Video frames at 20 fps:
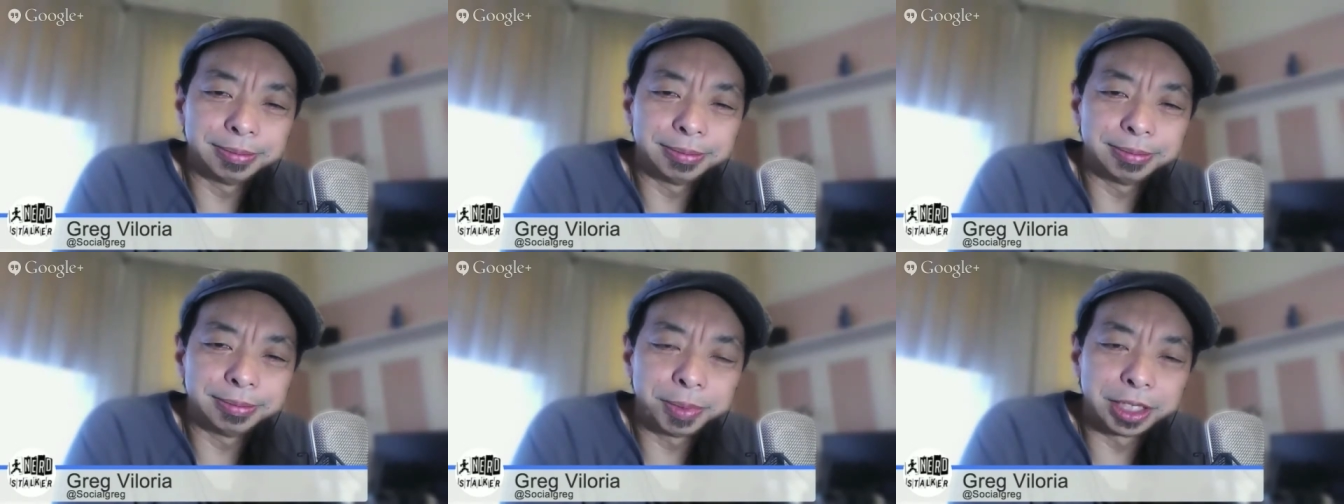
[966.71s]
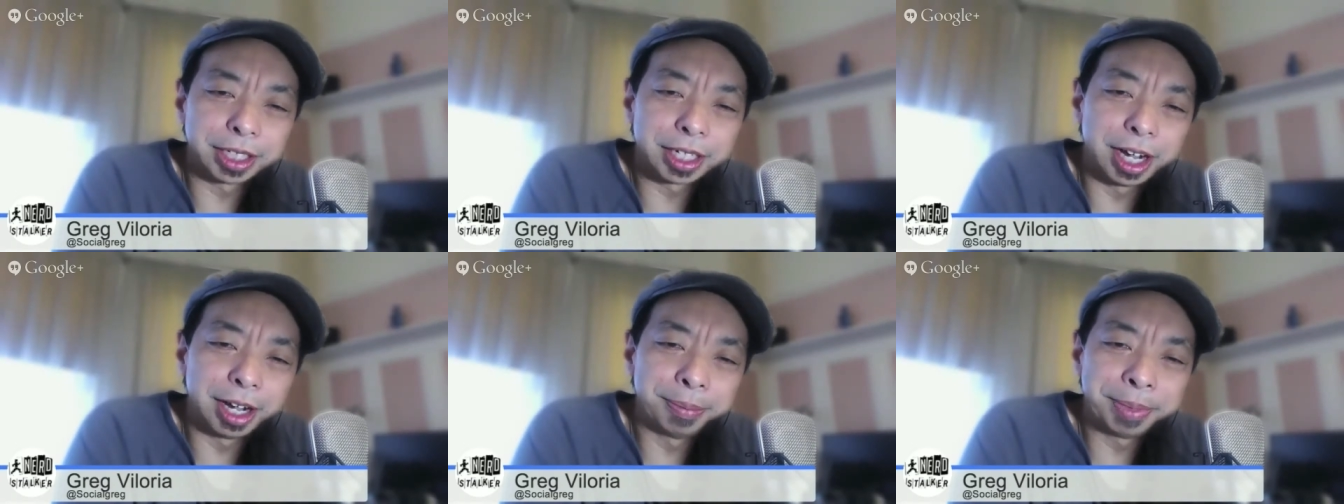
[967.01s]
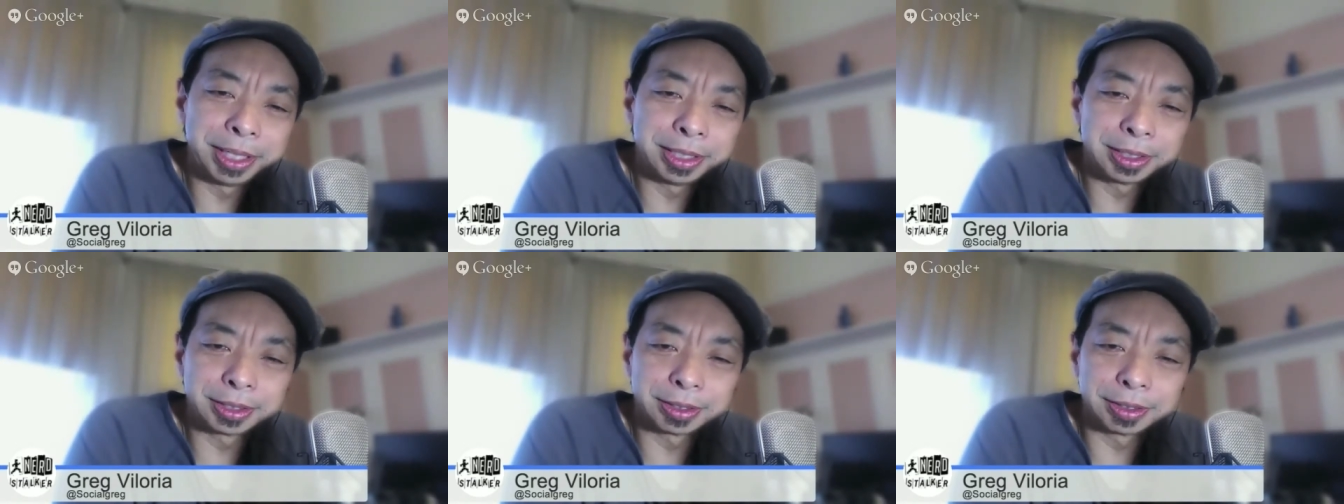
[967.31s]
because of
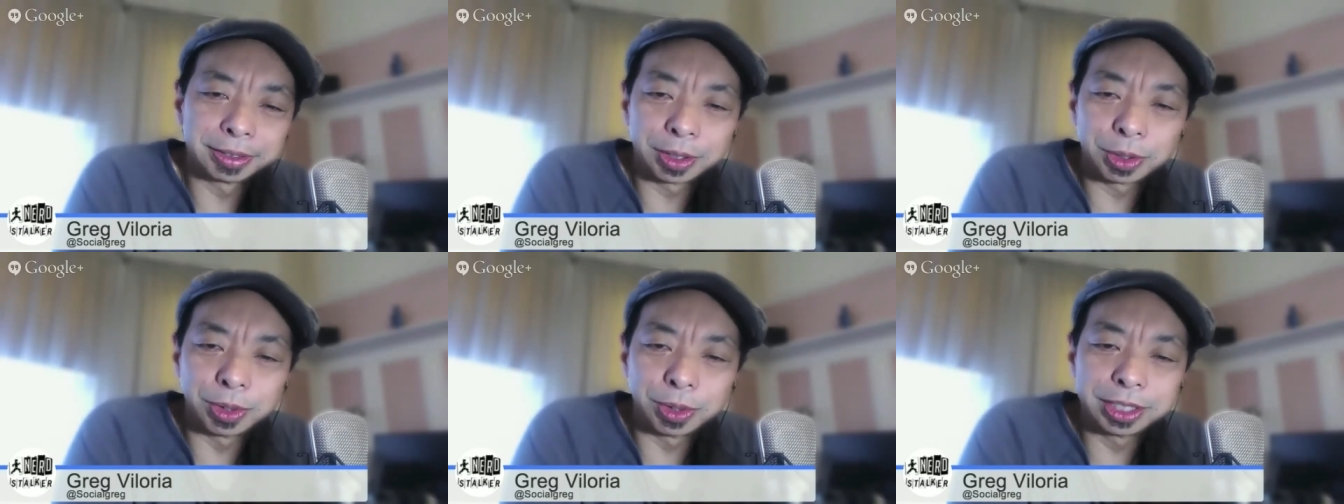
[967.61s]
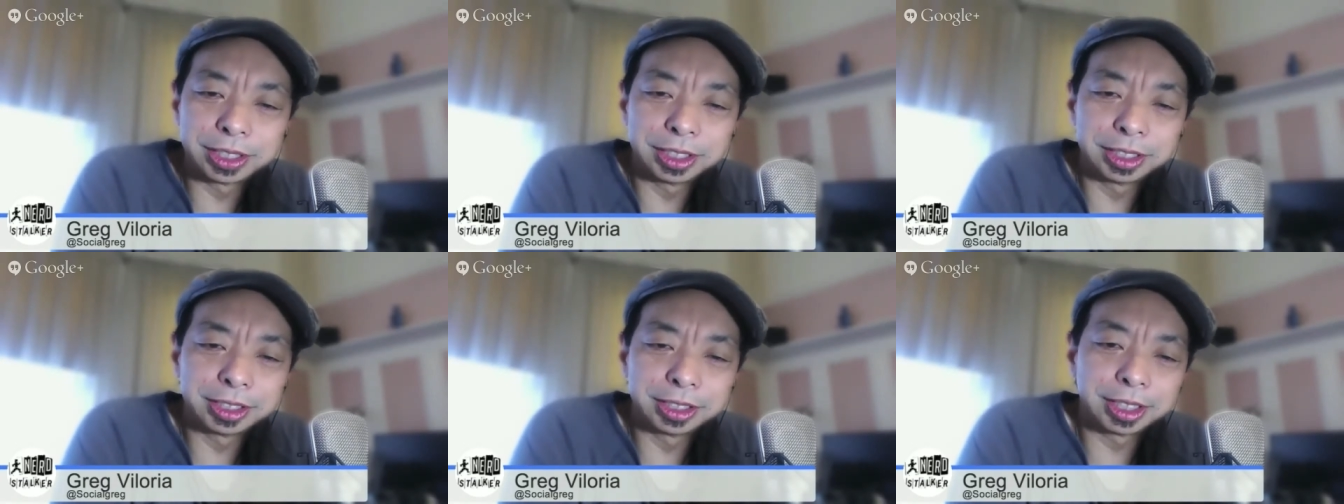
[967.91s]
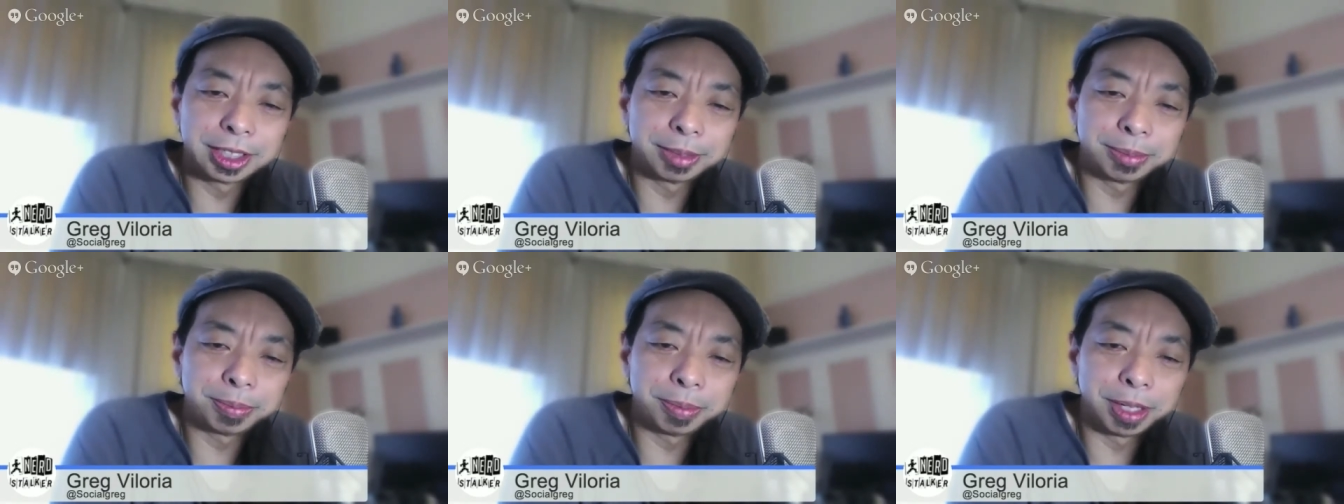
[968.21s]
comments or
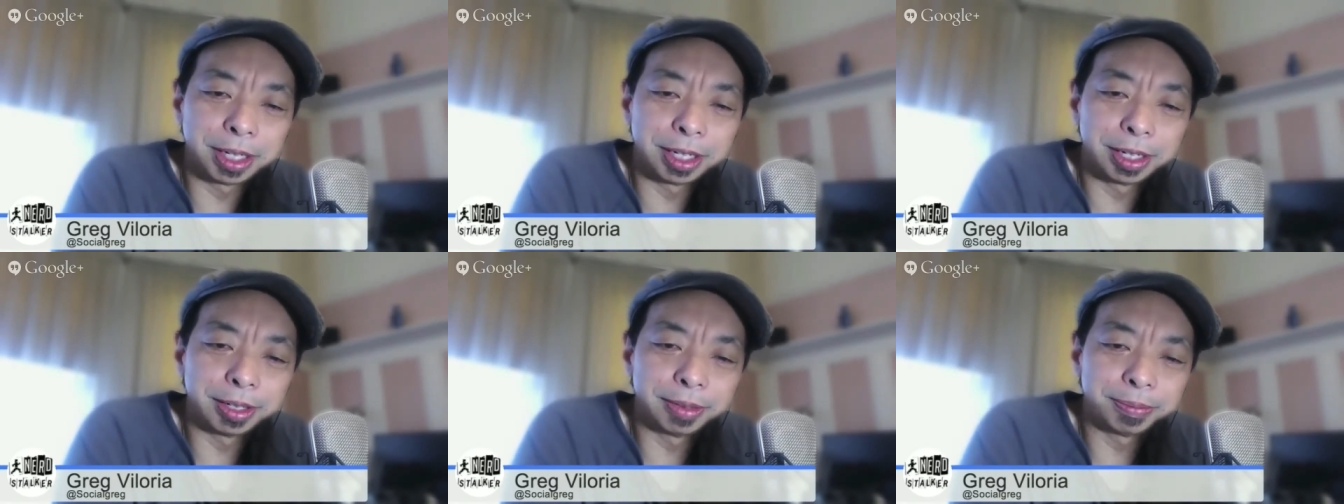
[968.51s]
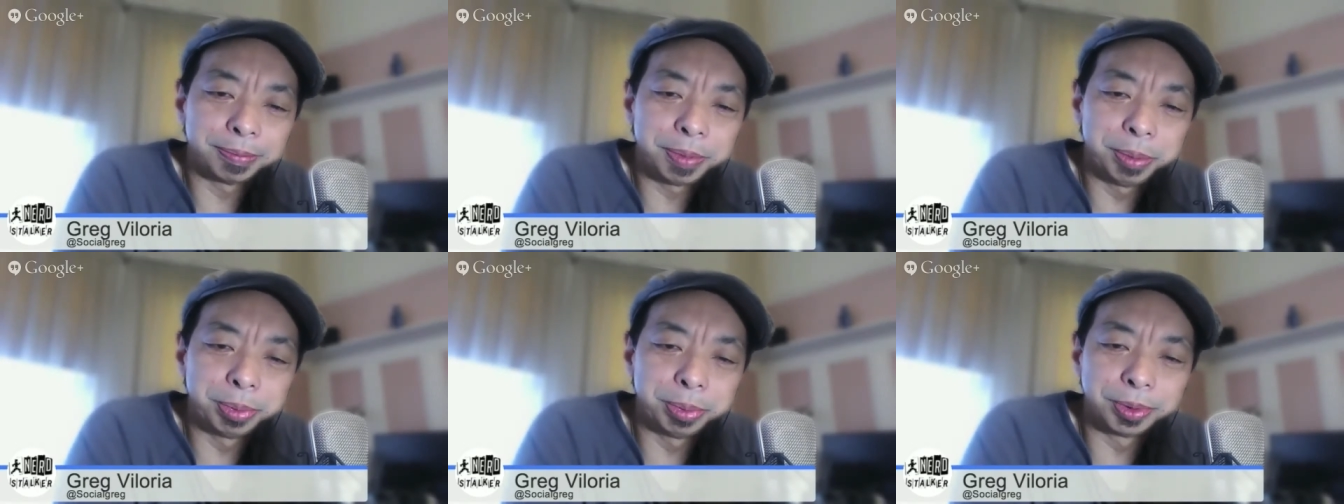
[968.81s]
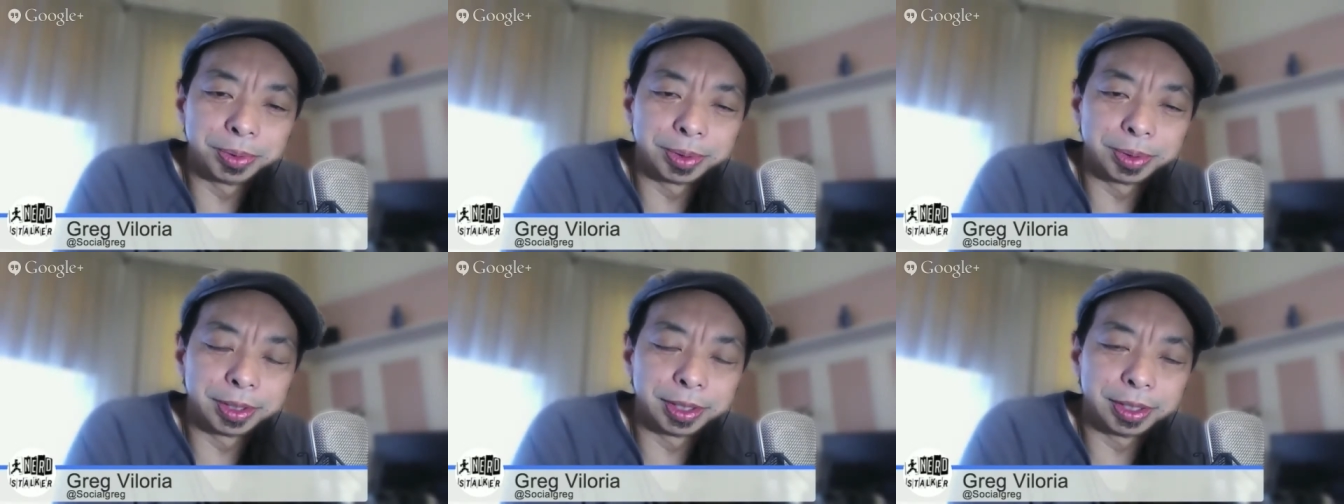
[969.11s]
questions that uh,
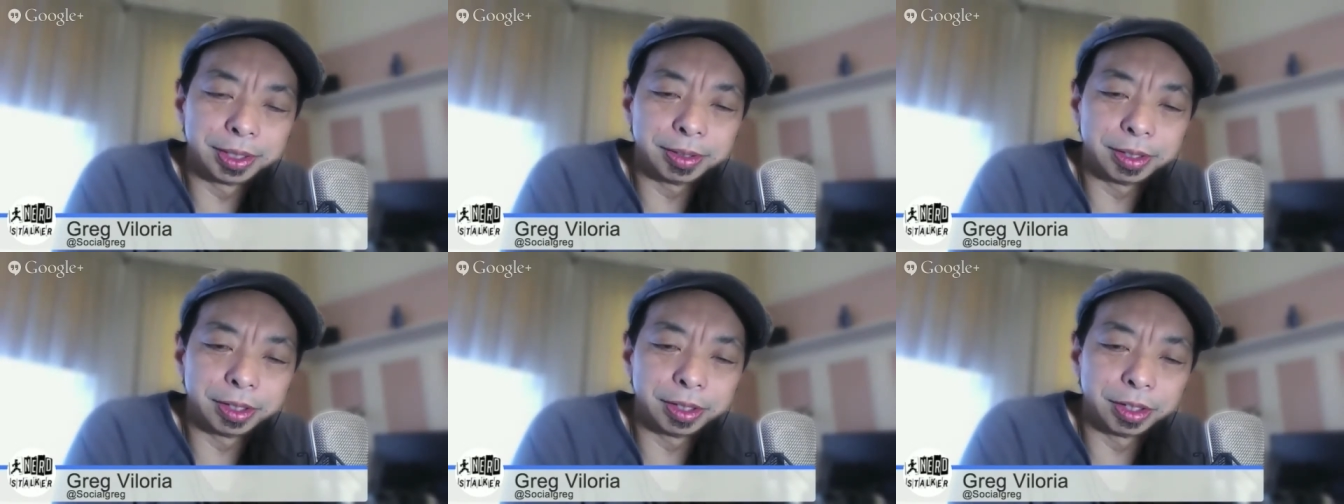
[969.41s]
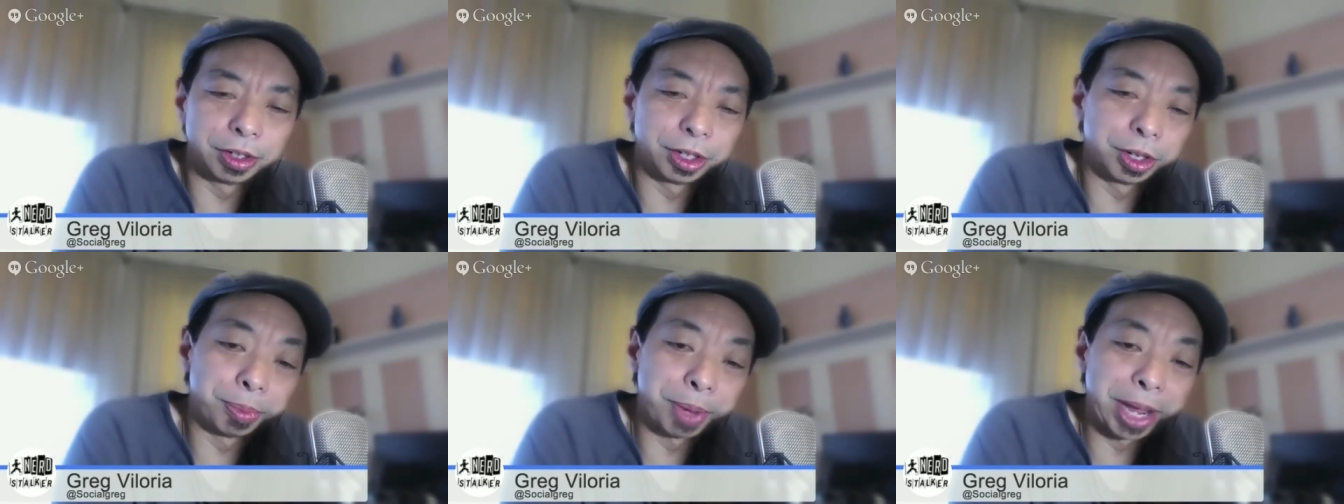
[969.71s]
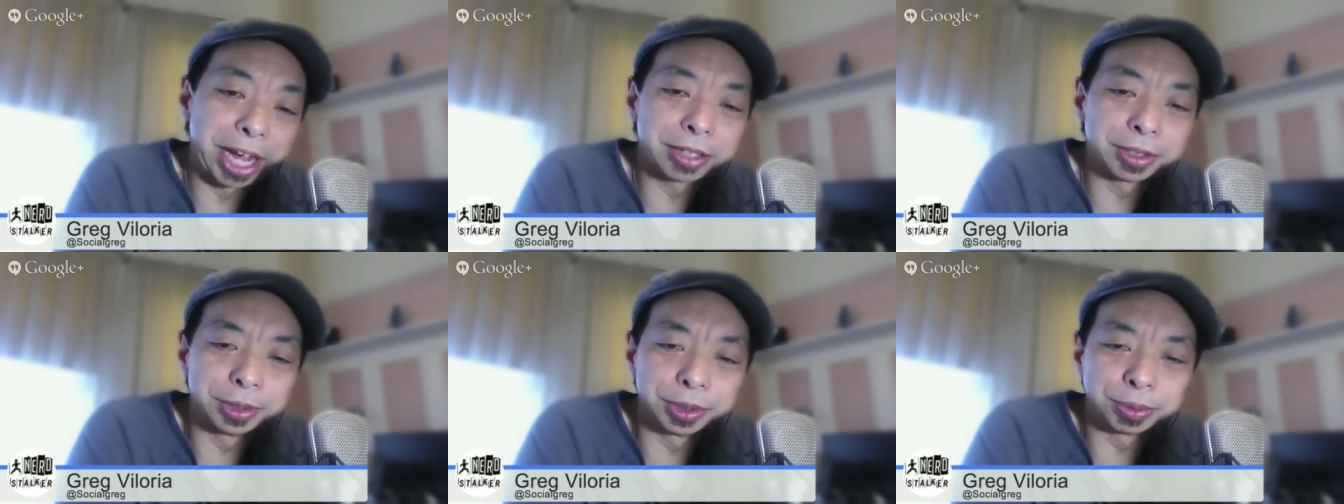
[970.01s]
people were or your
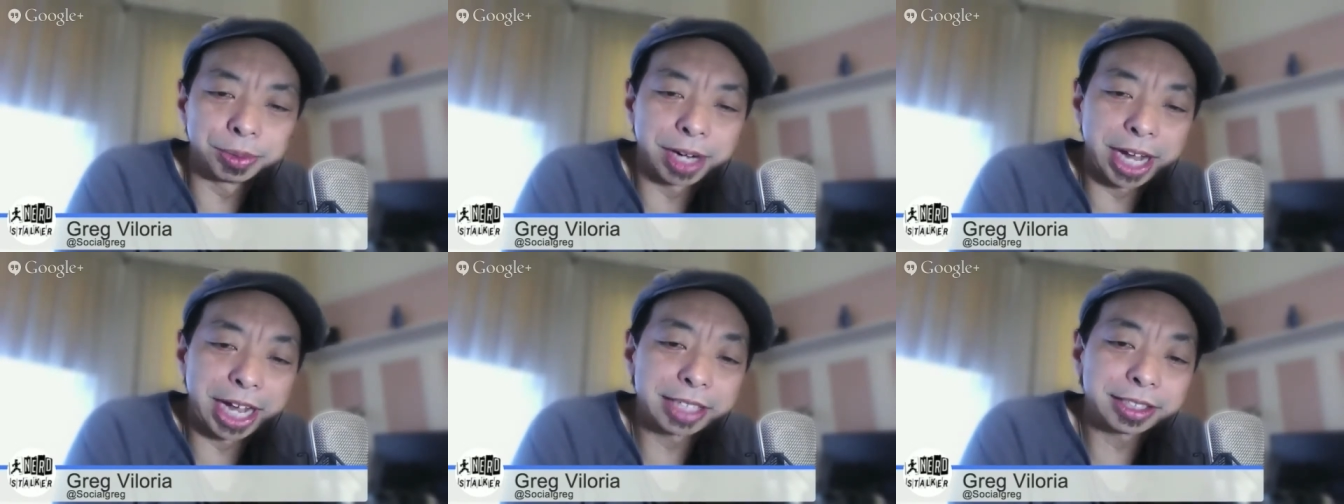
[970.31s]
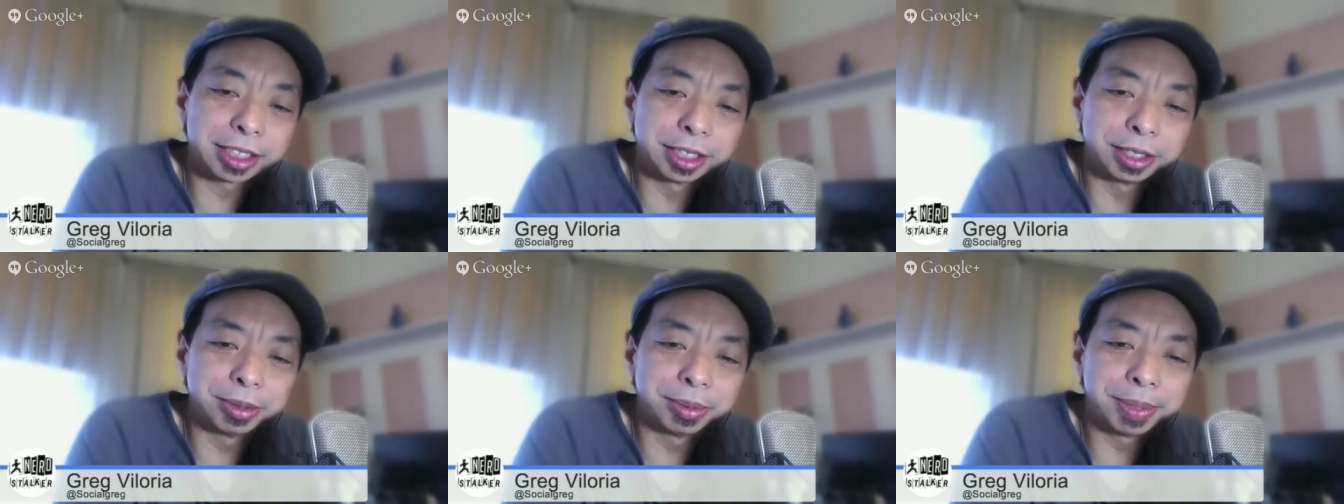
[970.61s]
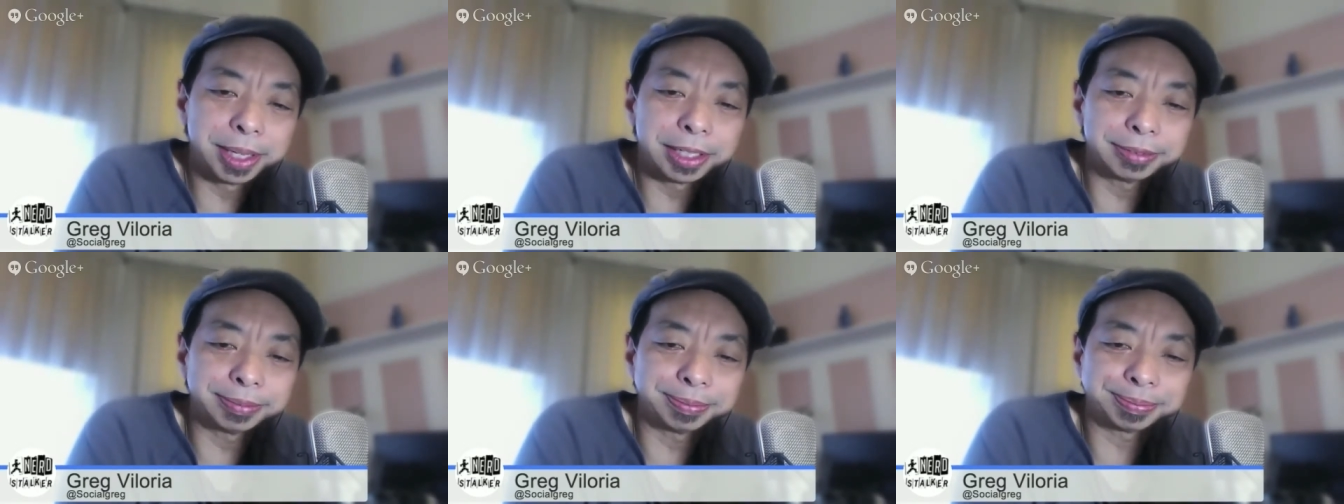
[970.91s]
backers were asking you
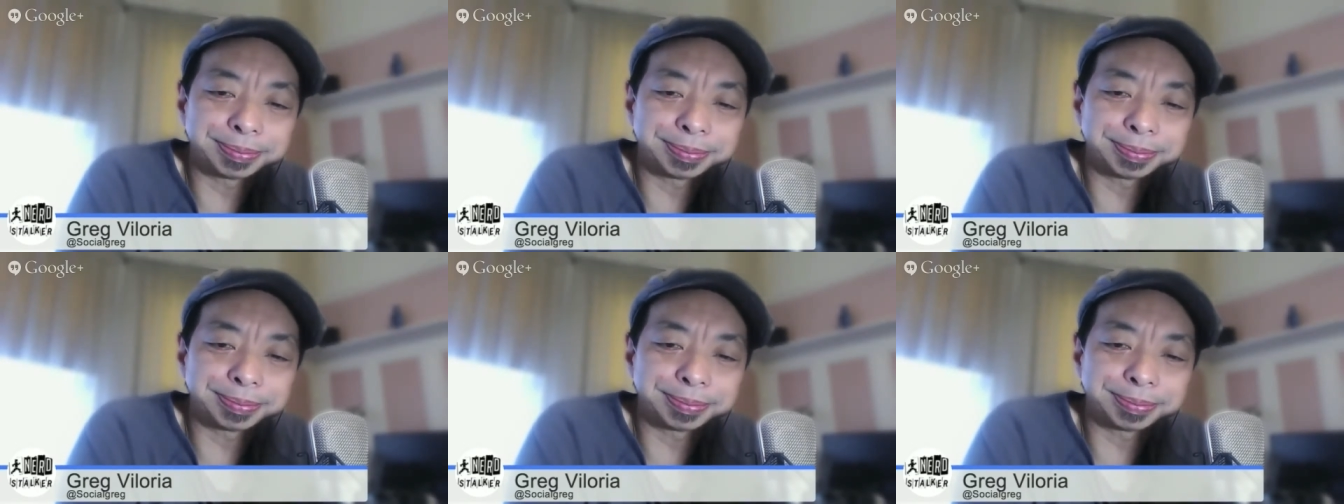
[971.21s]
about?